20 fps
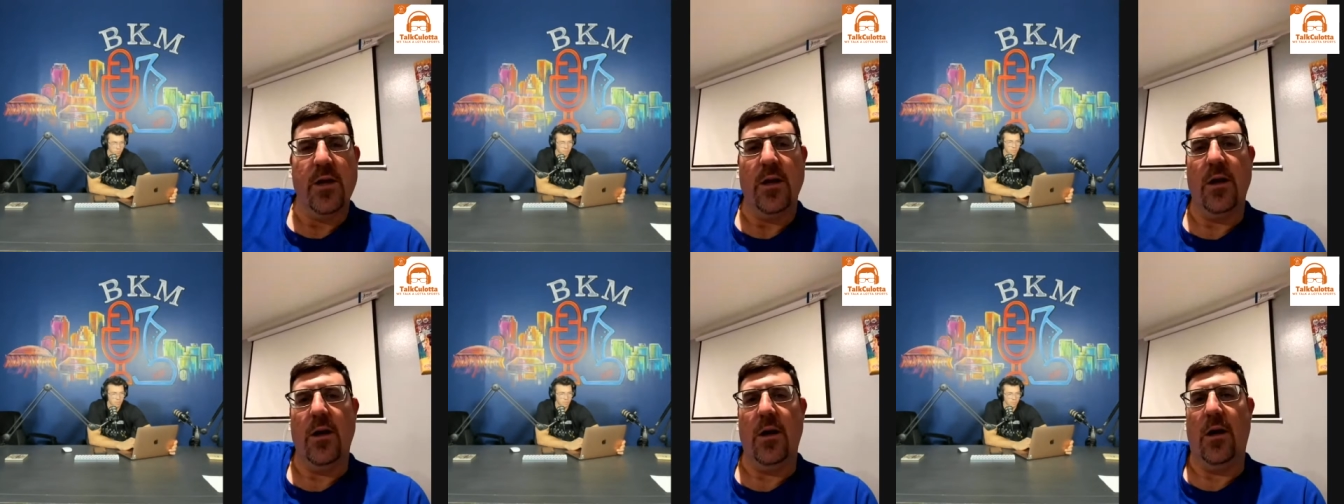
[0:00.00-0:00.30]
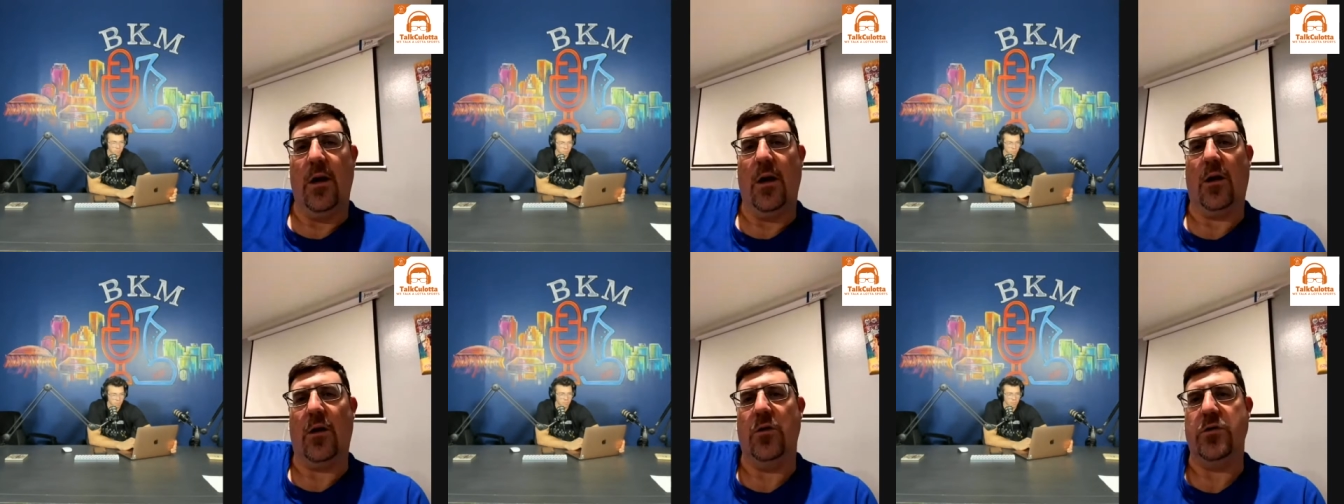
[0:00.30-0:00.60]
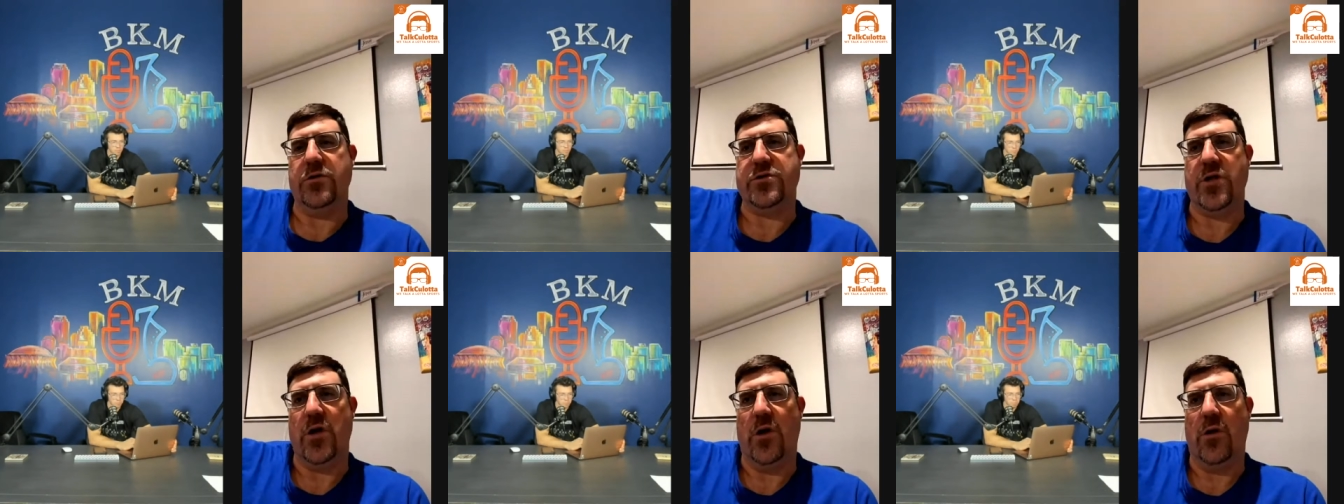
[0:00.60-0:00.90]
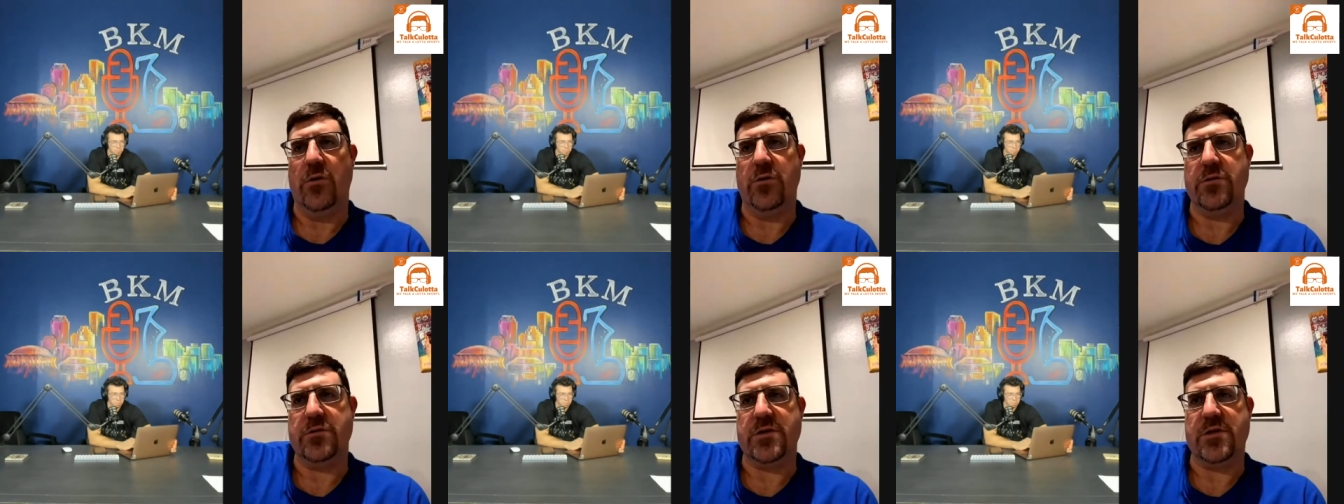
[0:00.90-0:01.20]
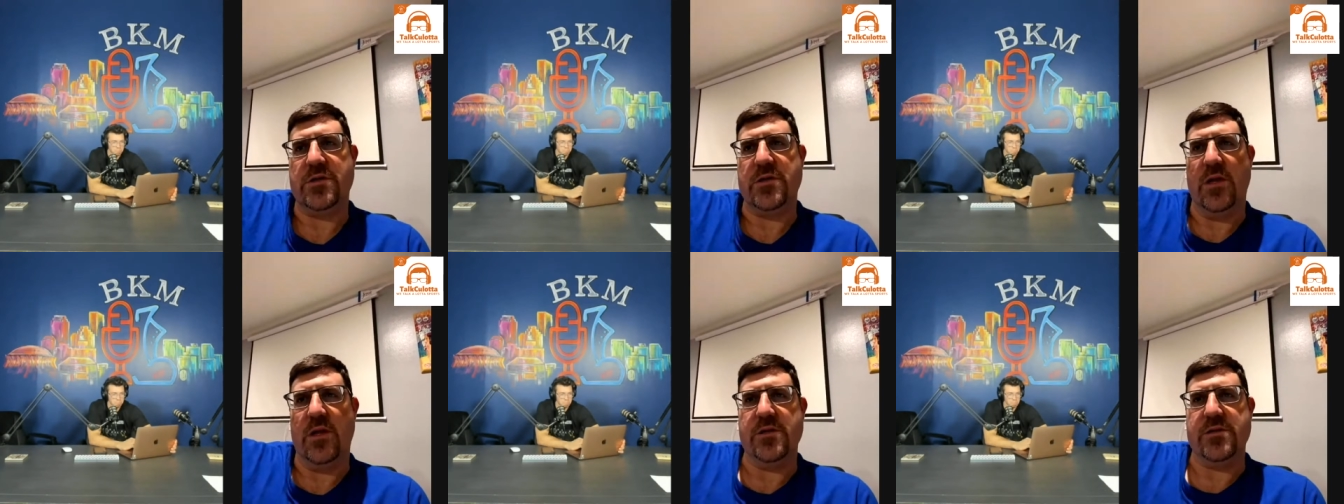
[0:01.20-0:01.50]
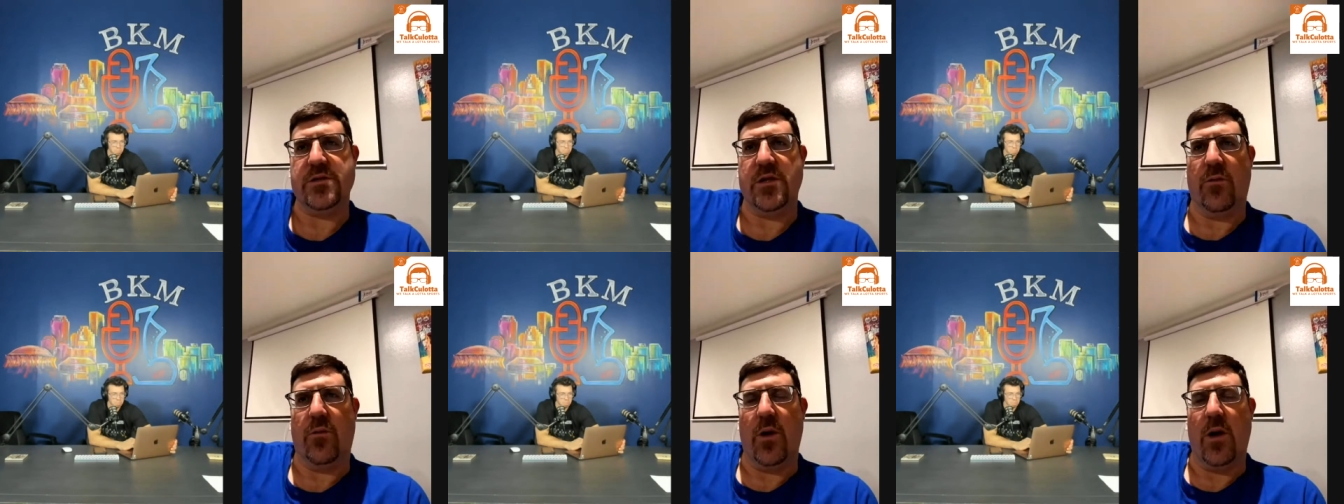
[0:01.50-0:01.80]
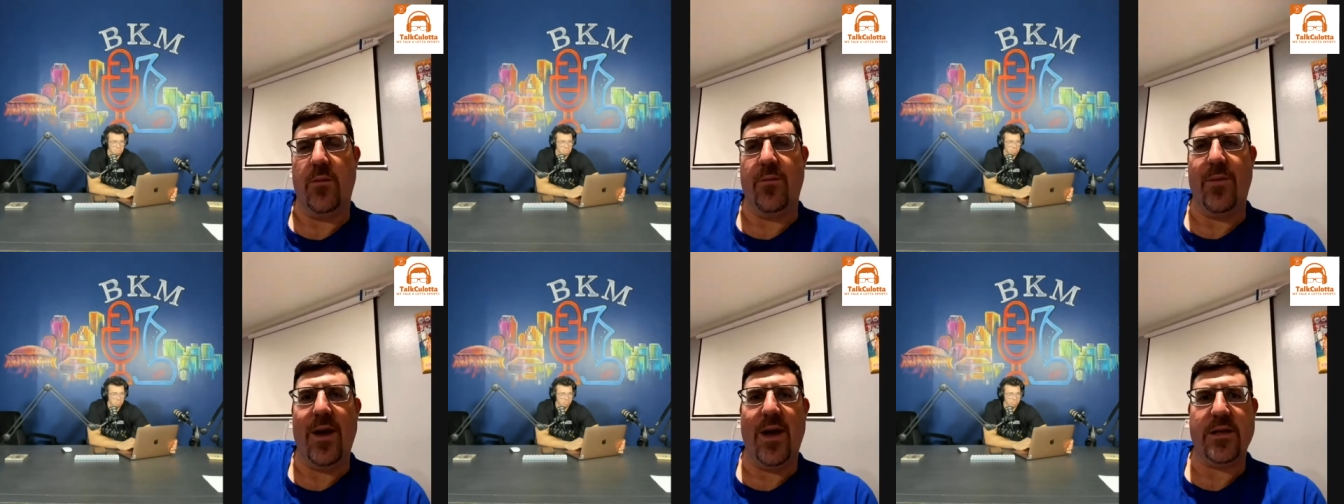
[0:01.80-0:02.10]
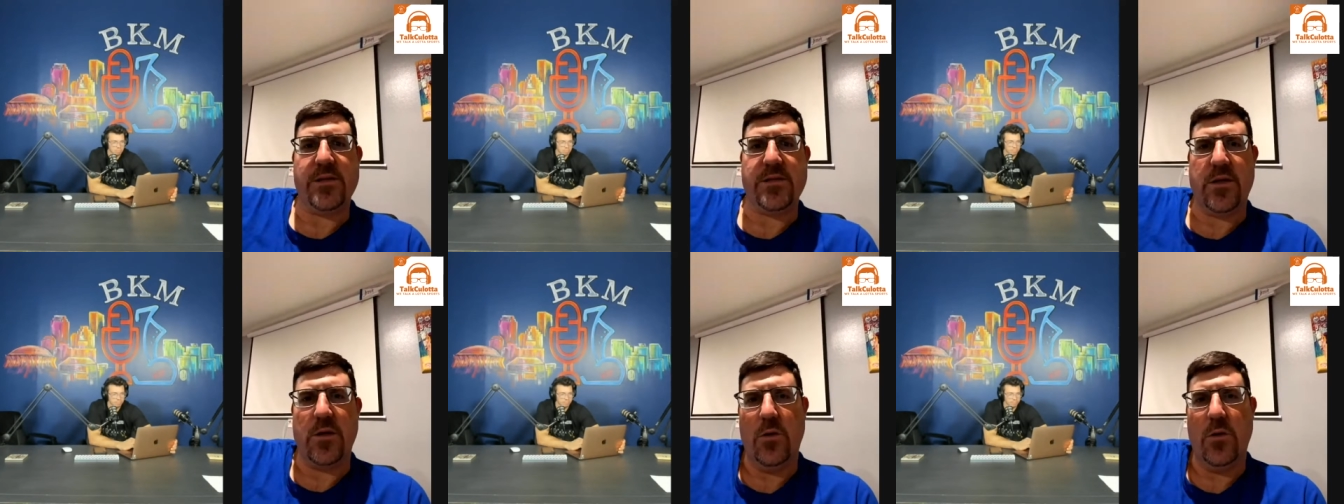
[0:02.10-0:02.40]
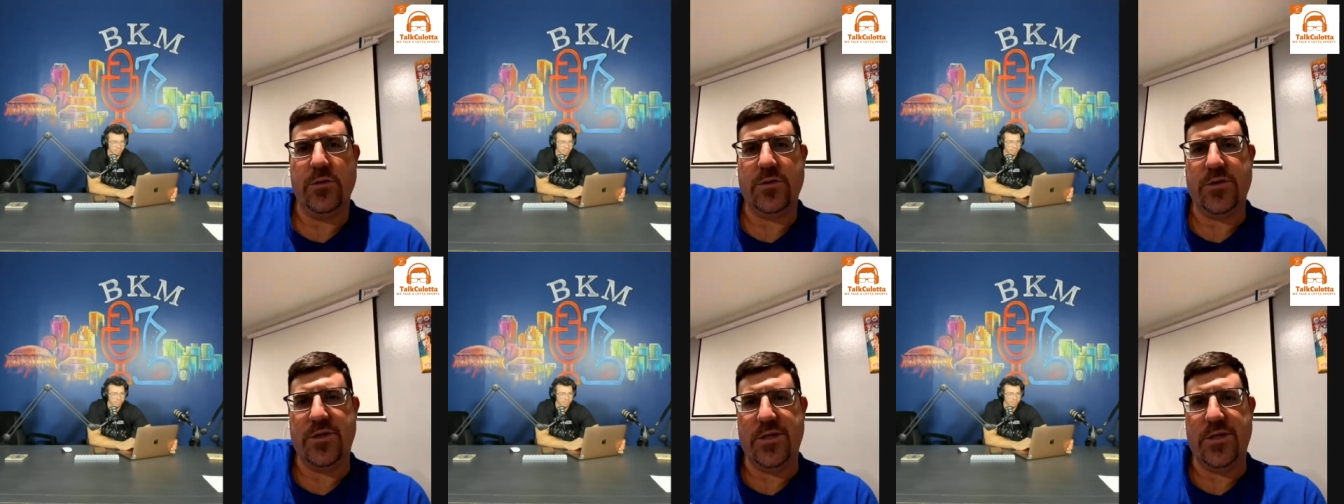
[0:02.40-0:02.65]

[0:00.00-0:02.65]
uh, coach Jones is, is, the running backs coach.